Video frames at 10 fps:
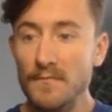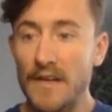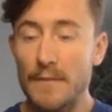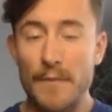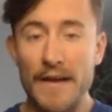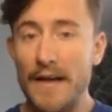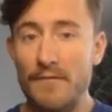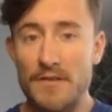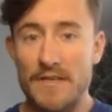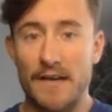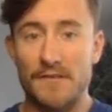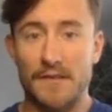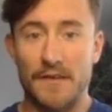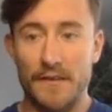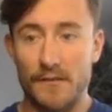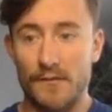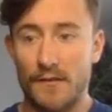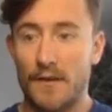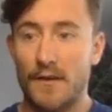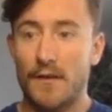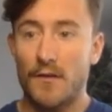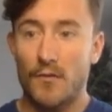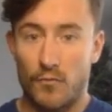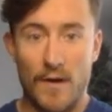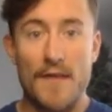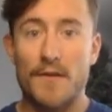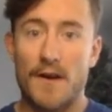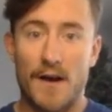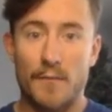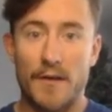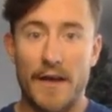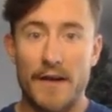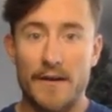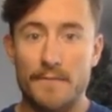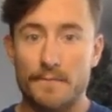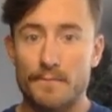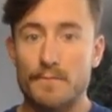And paid advertising is rather complicated,